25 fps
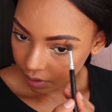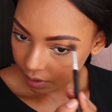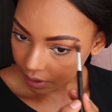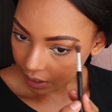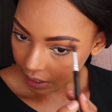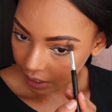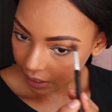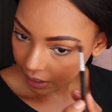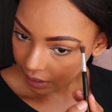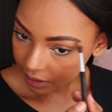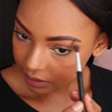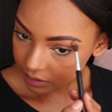
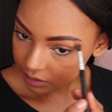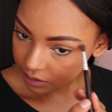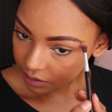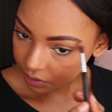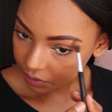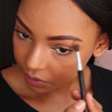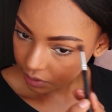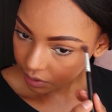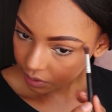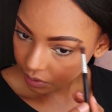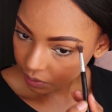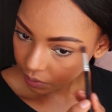highlighter
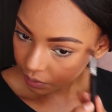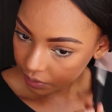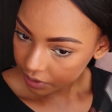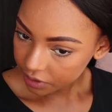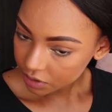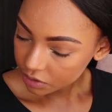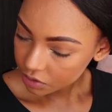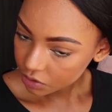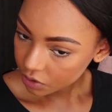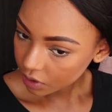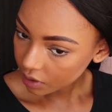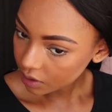you can
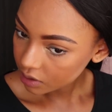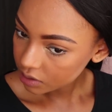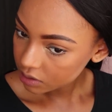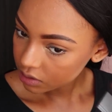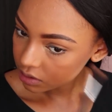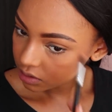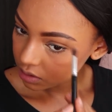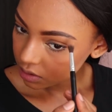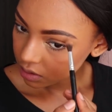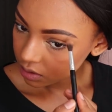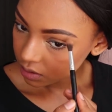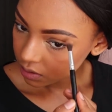always
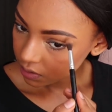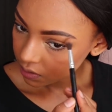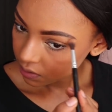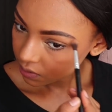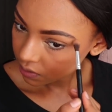trust.